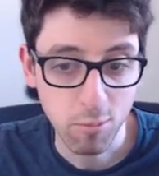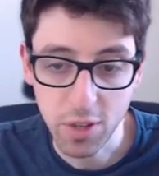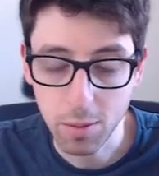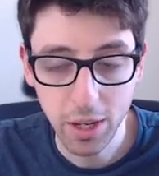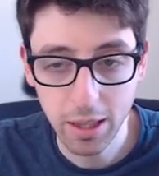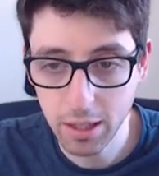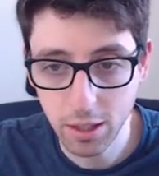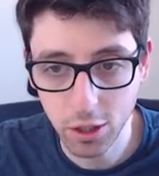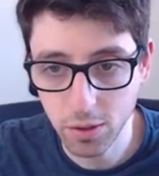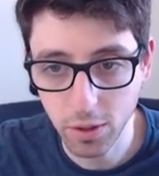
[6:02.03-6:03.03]
And to me,
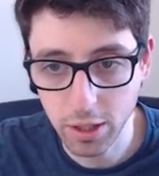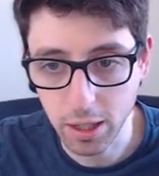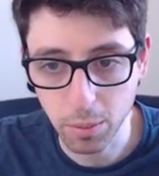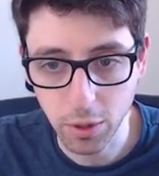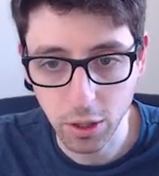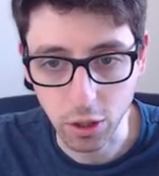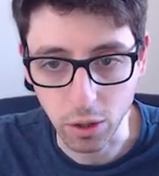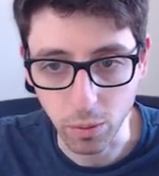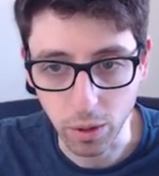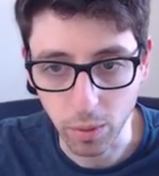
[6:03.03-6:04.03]
this just feels like a
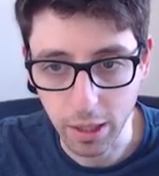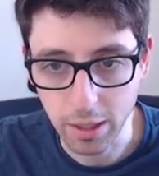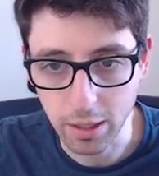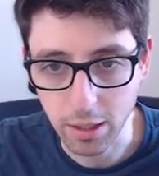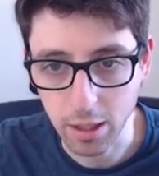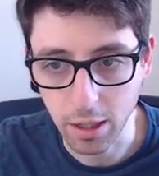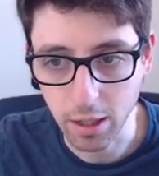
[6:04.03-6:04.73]
position where white is